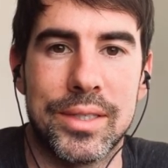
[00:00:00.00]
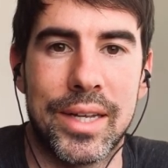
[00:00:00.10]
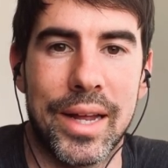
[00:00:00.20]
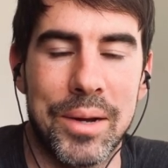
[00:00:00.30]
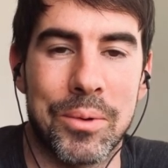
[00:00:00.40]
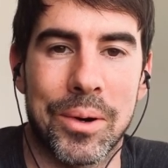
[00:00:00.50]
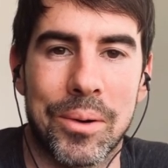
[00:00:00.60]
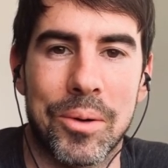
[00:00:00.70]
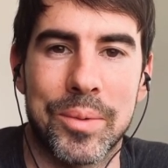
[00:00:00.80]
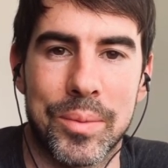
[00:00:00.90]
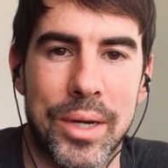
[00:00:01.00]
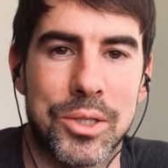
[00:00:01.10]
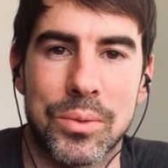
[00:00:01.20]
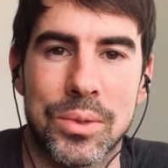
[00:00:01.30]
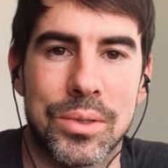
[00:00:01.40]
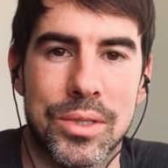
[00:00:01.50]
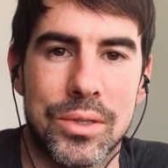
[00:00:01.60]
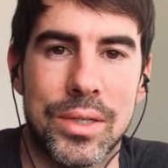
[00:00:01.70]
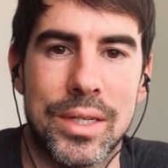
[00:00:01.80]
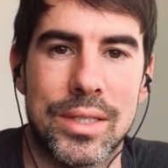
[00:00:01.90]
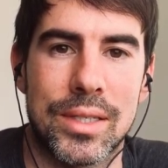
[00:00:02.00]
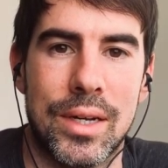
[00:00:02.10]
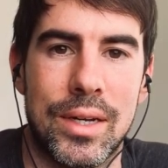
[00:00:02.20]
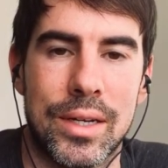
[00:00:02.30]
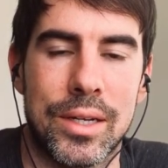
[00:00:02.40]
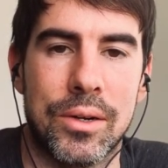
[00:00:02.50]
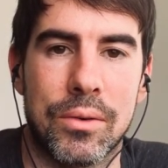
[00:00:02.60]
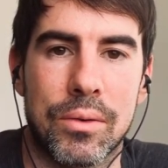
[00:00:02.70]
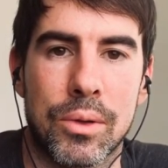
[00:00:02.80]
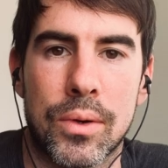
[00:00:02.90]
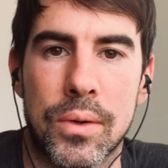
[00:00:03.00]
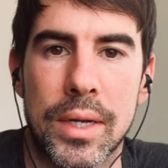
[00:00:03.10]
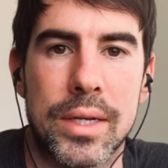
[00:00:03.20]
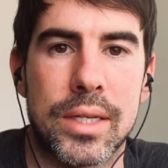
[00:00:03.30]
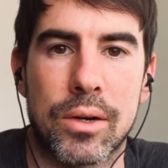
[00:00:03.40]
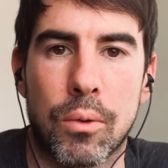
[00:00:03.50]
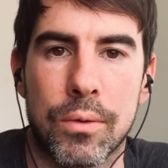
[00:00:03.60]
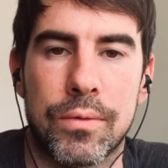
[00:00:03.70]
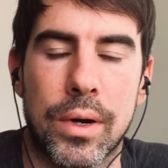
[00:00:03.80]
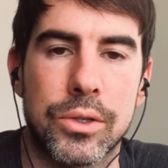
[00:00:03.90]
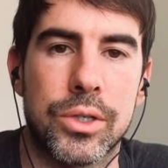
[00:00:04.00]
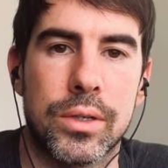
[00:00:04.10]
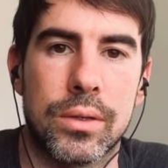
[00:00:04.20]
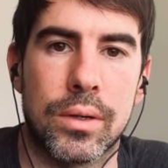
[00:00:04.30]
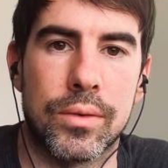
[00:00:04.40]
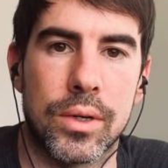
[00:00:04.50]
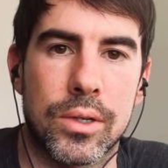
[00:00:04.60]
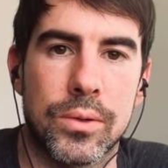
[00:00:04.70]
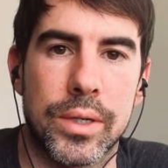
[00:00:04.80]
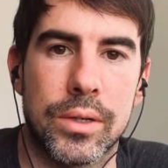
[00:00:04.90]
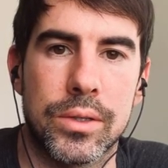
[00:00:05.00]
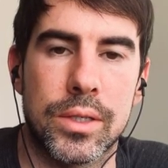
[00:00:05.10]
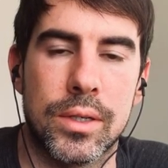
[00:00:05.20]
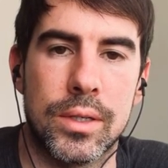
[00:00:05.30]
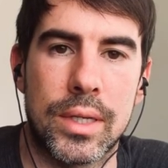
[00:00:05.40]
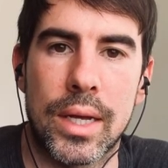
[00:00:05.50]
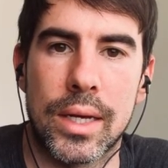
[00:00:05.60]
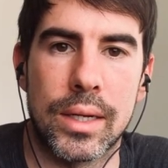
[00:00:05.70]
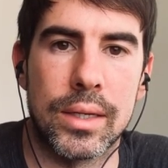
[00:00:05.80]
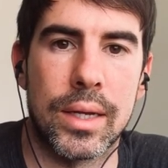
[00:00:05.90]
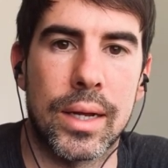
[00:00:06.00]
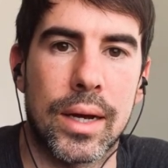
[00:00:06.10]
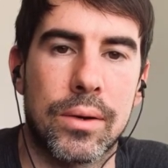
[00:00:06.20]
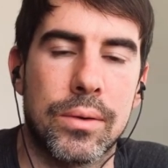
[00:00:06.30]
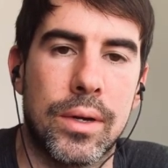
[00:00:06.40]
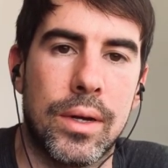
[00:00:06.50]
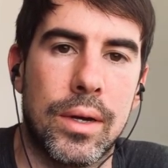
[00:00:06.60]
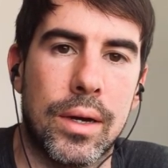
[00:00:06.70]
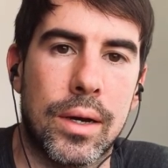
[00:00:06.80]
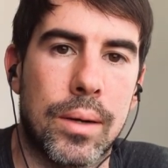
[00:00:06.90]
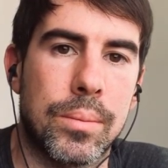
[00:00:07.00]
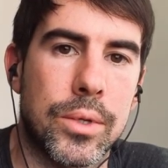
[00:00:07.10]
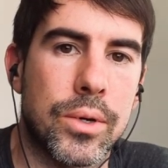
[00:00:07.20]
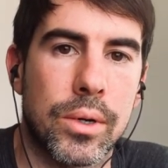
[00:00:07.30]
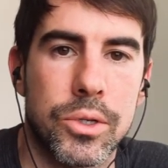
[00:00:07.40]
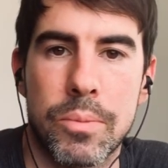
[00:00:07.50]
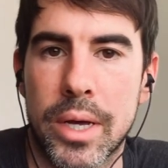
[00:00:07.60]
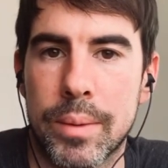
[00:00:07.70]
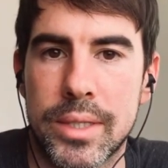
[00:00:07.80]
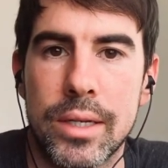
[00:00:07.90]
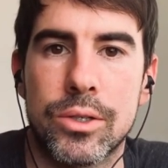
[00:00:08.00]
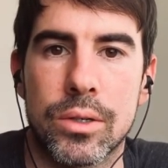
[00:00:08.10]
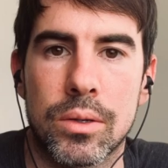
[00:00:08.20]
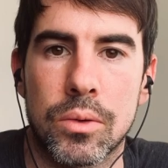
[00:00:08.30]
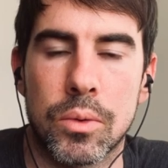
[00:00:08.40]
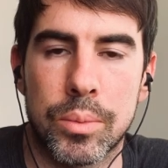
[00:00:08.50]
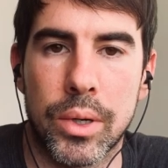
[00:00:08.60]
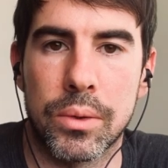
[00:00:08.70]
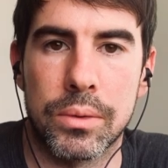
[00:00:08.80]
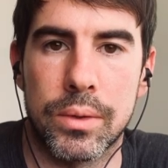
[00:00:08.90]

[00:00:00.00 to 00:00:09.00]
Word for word: today. We're all perpetual students you know, learning is a core function of our careers day in and day out. Um, you can also become a teacher or, or both.